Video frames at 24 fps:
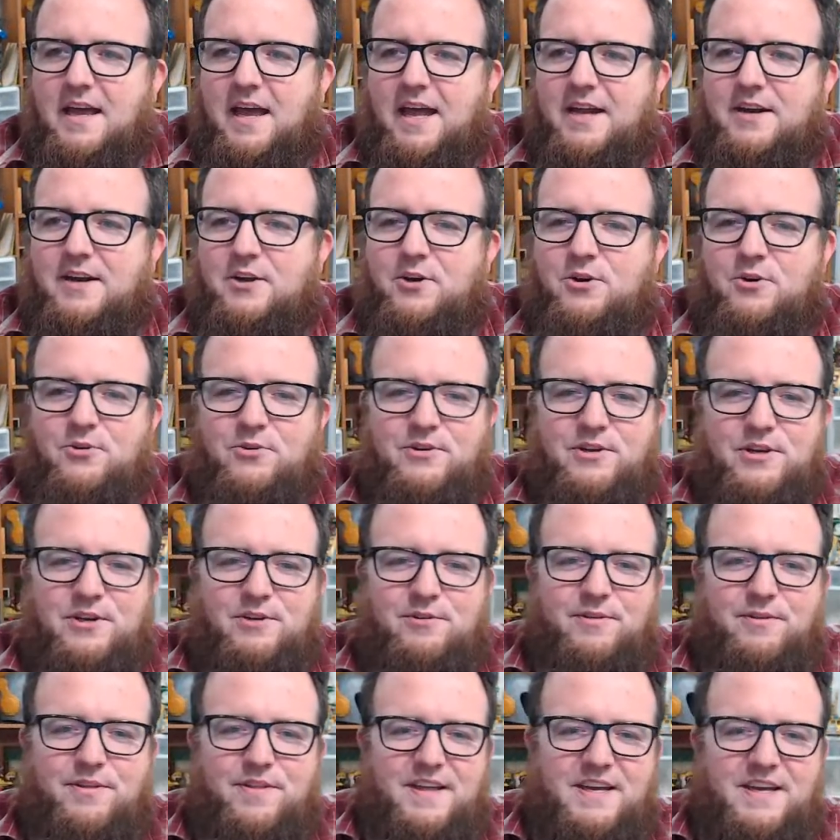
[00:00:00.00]
And who do
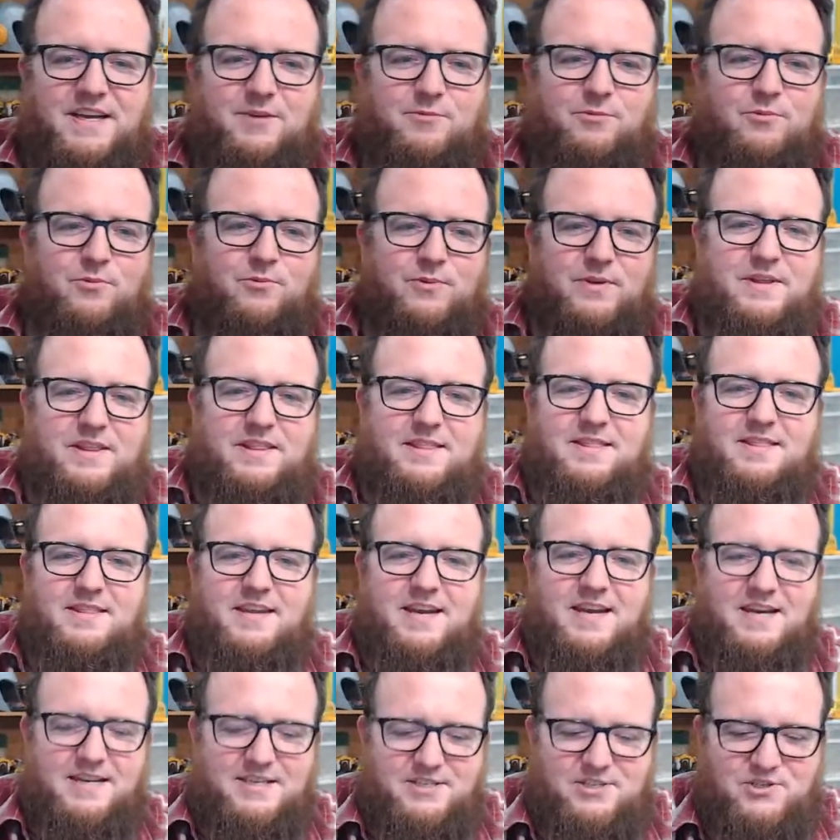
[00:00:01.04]
you think will win the
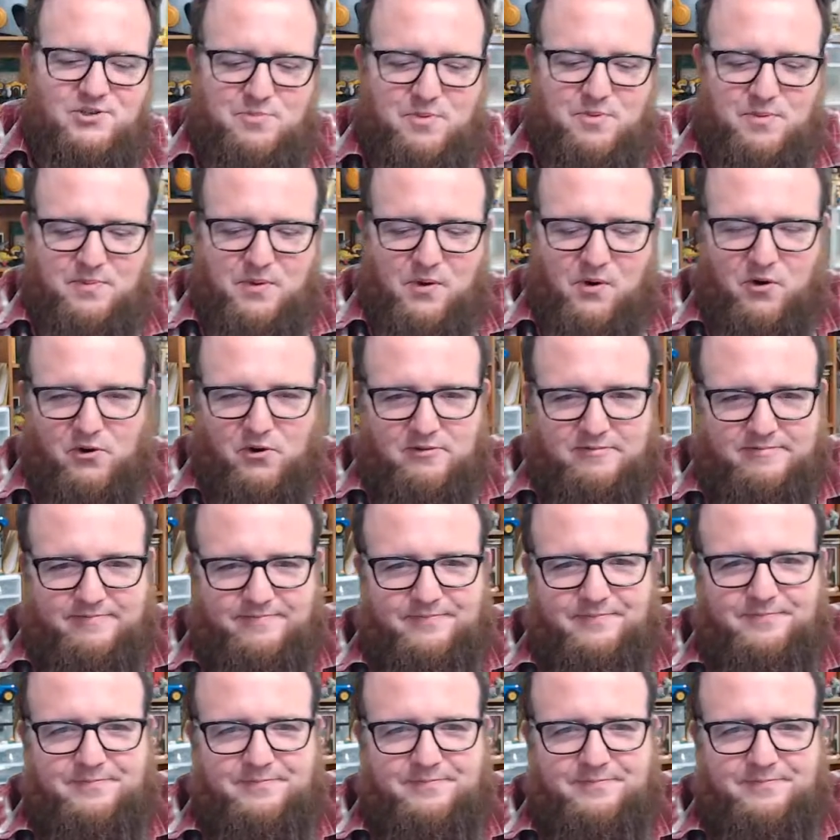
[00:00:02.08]
next Super Bowl?